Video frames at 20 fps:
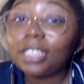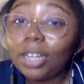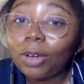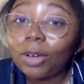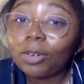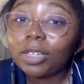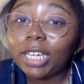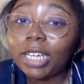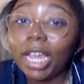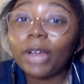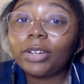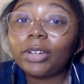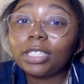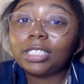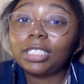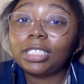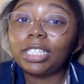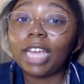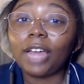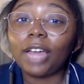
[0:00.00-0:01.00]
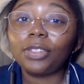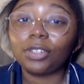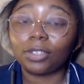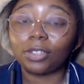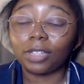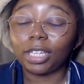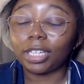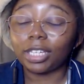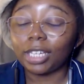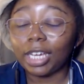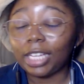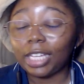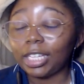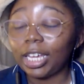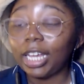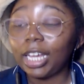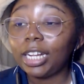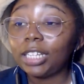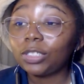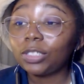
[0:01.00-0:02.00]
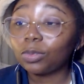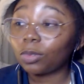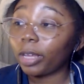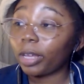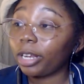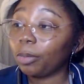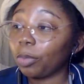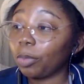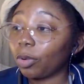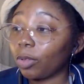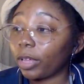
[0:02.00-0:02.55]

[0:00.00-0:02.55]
carry it together? Like, it is relatable.